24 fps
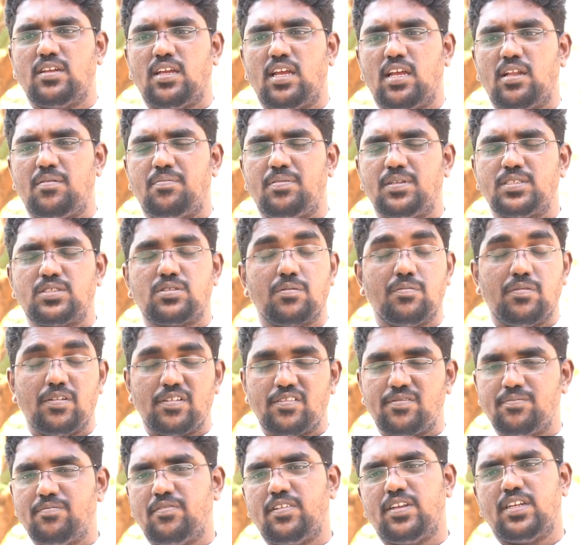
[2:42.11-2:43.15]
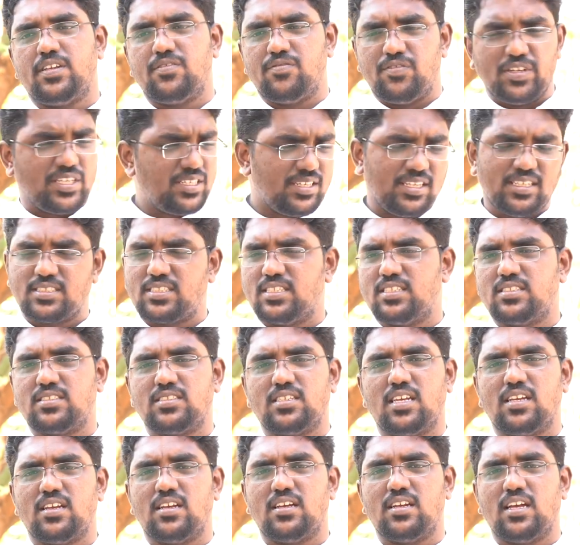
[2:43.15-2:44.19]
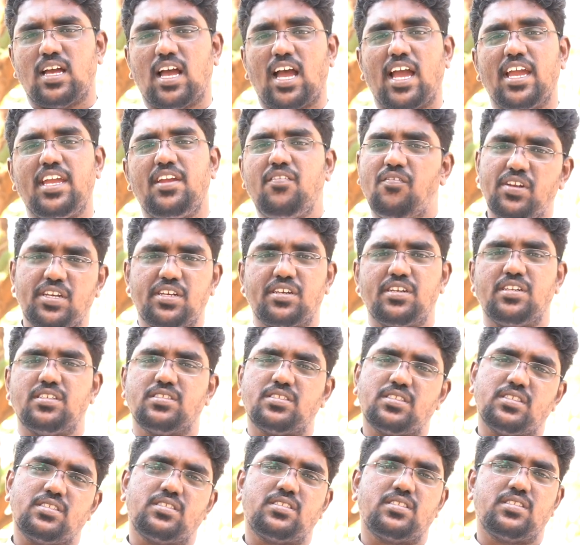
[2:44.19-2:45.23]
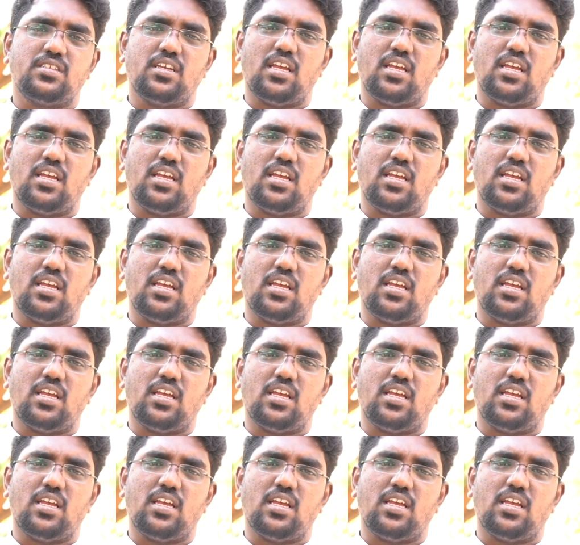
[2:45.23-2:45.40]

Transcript: Help us to be witnesses, high witnesses.